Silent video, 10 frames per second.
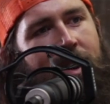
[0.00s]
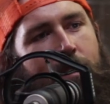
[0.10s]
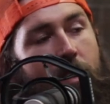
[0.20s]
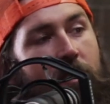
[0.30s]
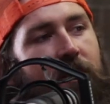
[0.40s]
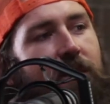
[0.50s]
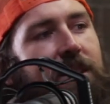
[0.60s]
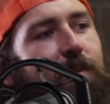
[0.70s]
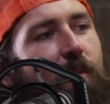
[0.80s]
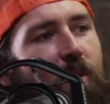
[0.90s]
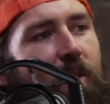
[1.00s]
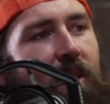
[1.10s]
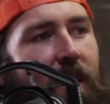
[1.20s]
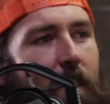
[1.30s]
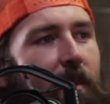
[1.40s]
be able to do this more
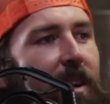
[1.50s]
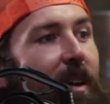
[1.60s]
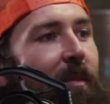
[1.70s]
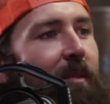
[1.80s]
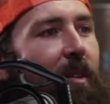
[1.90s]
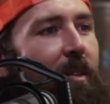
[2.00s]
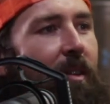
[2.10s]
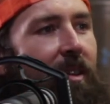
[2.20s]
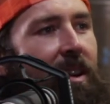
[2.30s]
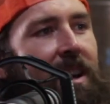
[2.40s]
and maybe go further.